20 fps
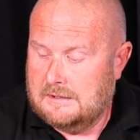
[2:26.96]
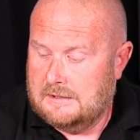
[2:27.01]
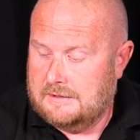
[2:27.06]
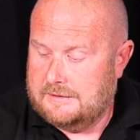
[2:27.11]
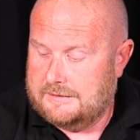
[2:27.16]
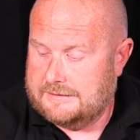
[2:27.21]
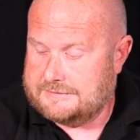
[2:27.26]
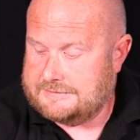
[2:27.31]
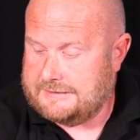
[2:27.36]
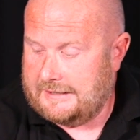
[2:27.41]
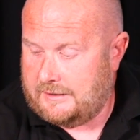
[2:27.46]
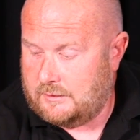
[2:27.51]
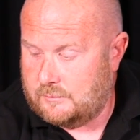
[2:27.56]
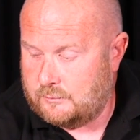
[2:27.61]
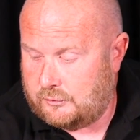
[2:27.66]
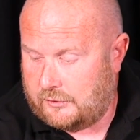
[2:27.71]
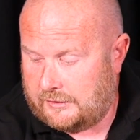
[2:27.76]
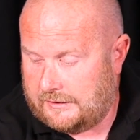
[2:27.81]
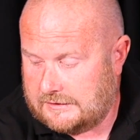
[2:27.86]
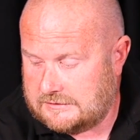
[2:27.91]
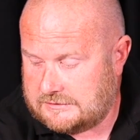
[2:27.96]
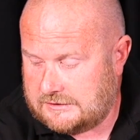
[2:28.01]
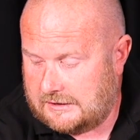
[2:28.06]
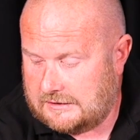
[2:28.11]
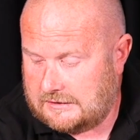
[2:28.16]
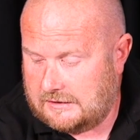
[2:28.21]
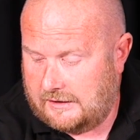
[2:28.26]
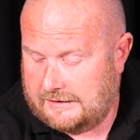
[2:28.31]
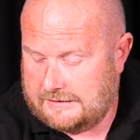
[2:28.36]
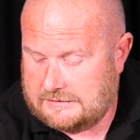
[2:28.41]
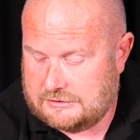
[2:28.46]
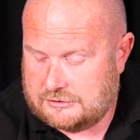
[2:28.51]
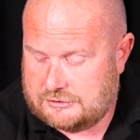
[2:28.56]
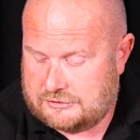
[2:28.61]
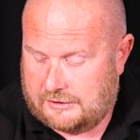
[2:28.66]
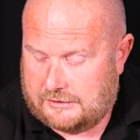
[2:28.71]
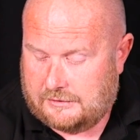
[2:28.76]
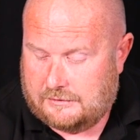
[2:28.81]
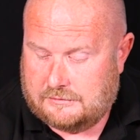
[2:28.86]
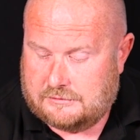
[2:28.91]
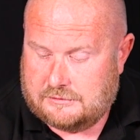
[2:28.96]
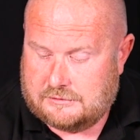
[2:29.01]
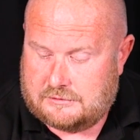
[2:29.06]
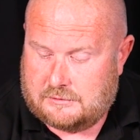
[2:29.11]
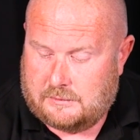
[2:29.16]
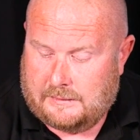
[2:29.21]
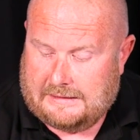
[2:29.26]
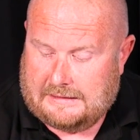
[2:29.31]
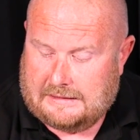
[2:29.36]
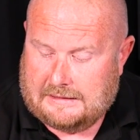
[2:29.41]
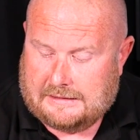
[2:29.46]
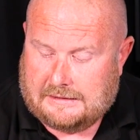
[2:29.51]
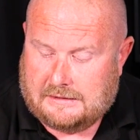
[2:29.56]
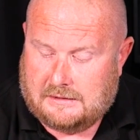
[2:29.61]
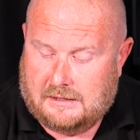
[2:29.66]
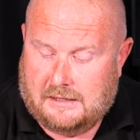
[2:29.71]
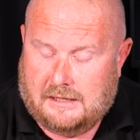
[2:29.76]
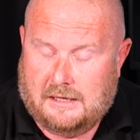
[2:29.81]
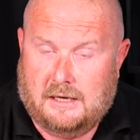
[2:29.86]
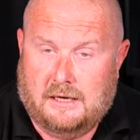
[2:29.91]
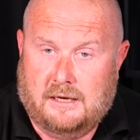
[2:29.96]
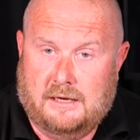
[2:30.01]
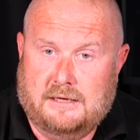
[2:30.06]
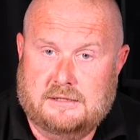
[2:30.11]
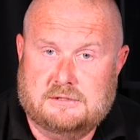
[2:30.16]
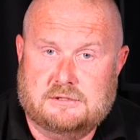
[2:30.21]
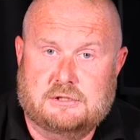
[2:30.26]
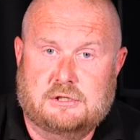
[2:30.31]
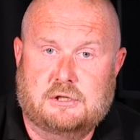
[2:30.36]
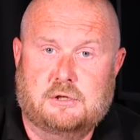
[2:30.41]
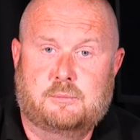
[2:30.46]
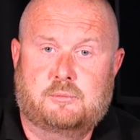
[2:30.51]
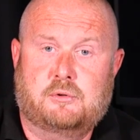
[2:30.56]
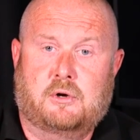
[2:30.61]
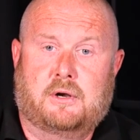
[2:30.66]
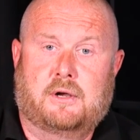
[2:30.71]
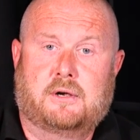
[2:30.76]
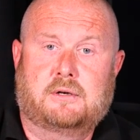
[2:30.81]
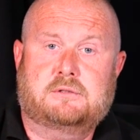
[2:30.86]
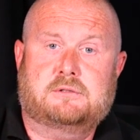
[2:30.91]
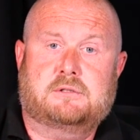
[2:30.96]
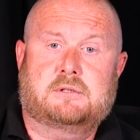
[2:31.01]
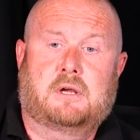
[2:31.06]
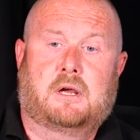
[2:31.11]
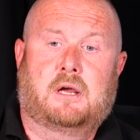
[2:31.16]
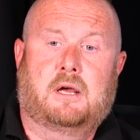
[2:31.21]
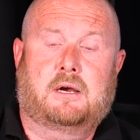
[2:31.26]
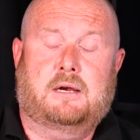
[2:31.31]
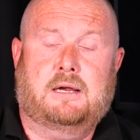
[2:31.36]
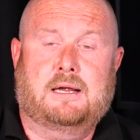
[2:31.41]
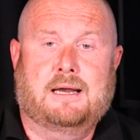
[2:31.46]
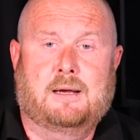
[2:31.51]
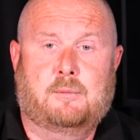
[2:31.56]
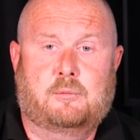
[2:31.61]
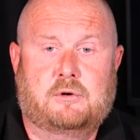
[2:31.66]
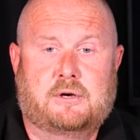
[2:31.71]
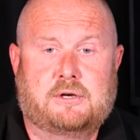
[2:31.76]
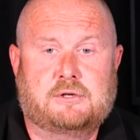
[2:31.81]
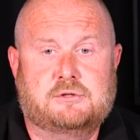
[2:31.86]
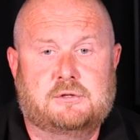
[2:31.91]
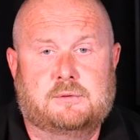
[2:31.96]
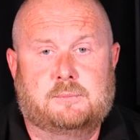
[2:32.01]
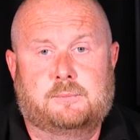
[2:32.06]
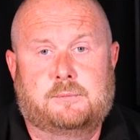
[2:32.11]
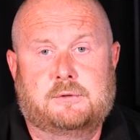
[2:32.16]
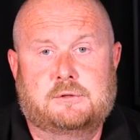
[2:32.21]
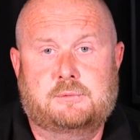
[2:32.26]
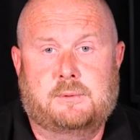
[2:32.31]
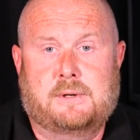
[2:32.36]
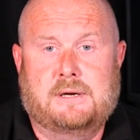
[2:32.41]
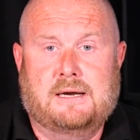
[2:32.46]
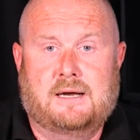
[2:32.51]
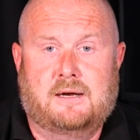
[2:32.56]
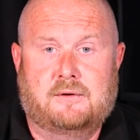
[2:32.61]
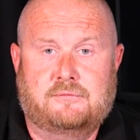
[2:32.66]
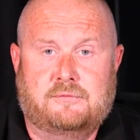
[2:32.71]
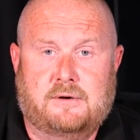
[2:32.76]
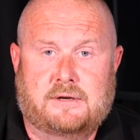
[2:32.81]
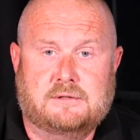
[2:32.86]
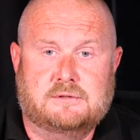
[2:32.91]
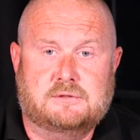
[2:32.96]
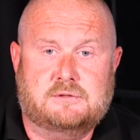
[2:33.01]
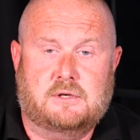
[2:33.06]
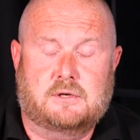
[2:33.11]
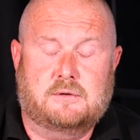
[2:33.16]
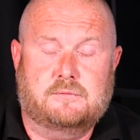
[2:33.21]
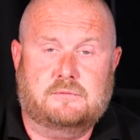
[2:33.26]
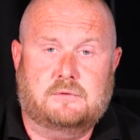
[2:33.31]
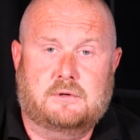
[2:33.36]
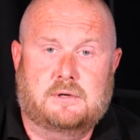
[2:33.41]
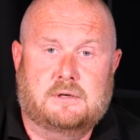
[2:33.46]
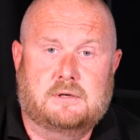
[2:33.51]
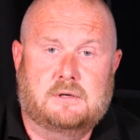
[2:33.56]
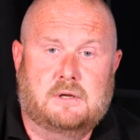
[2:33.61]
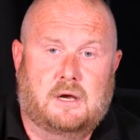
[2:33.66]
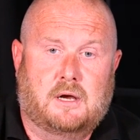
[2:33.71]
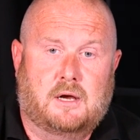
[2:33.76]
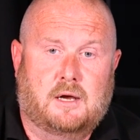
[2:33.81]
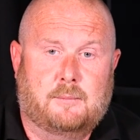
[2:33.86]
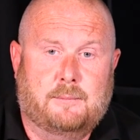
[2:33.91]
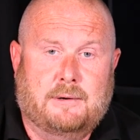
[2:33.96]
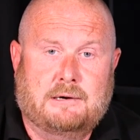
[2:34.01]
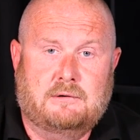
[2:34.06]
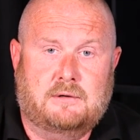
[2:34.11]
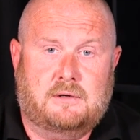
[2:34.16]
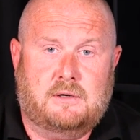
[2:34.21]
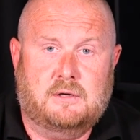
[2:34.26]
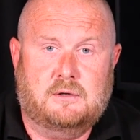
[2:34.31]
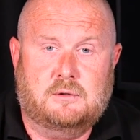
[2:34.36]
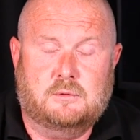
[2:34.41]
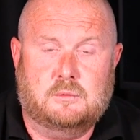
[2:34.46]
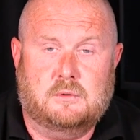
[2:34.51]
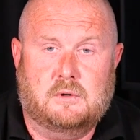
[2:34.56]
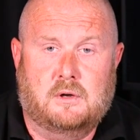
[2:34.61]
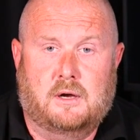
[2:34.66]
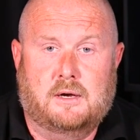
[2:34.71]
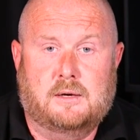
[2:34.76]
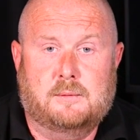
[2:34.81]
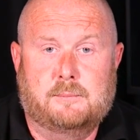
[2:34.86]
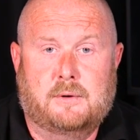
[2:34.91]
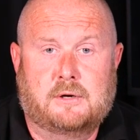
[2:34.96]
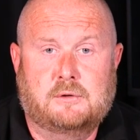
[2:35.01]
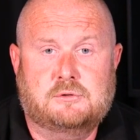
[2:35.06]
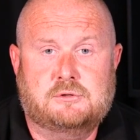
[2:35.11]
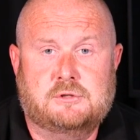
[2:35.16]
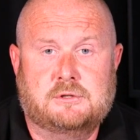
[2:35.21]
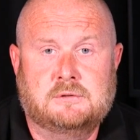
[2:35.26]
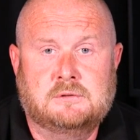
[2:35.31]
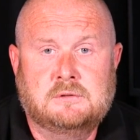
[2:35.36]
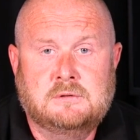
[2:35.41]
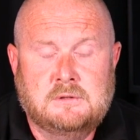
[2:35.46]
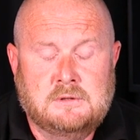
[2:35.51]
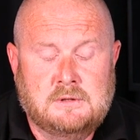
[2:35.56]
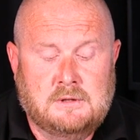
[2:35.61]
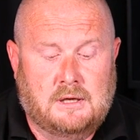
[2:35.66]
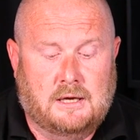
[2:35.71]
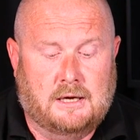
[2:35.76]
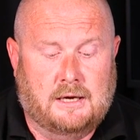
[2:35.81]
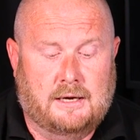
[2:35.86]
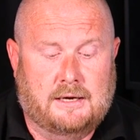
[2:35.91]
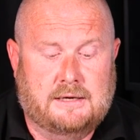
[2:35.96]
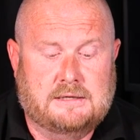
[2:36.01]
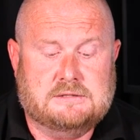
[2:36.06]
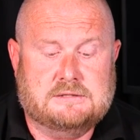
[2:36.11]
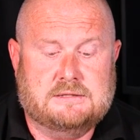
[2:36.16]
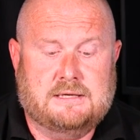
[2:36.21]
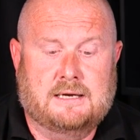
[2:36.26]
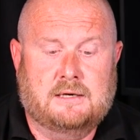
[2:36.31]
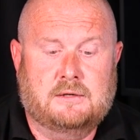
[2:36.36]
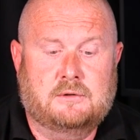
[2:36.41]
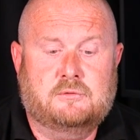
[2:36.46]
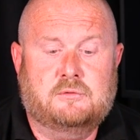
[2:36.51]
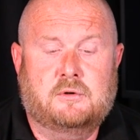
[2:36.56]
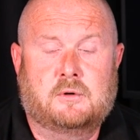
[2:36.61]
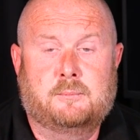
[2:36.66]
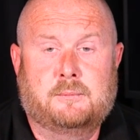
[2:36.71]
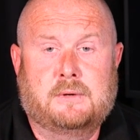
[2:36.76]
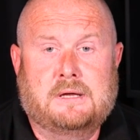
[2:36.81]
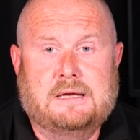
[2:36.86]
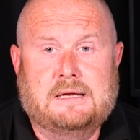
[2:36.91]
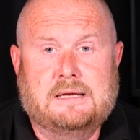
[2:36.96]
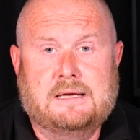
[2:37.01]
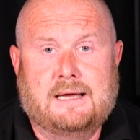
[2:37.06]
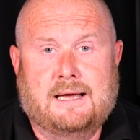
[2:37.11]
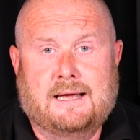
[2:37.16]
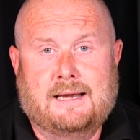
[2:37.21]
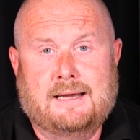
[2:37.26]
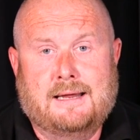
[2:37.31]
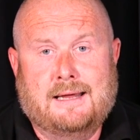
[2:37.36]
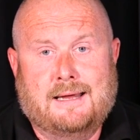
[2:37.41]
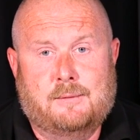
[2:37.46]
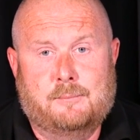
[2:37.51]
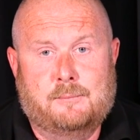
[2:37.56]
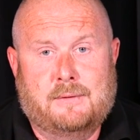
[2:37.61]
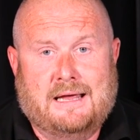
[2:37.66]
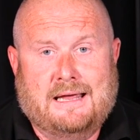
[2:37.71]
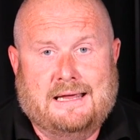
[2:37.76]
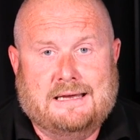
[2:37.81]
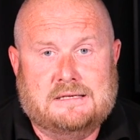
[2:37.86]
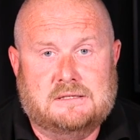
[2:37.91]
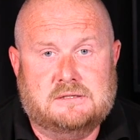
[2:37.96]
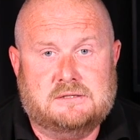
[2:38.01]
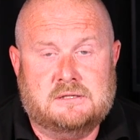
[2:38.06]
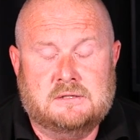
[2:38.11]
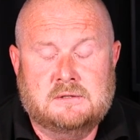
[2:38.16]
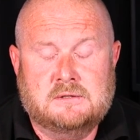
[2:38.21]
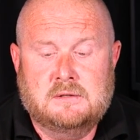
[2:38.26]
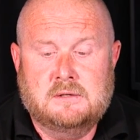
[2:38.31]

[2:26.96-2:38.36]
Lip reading: The second product I'd like to show you just quickly is a new product, collaboration between our friends over in America called Light and Motion. It's the Elinchrom EL-M8.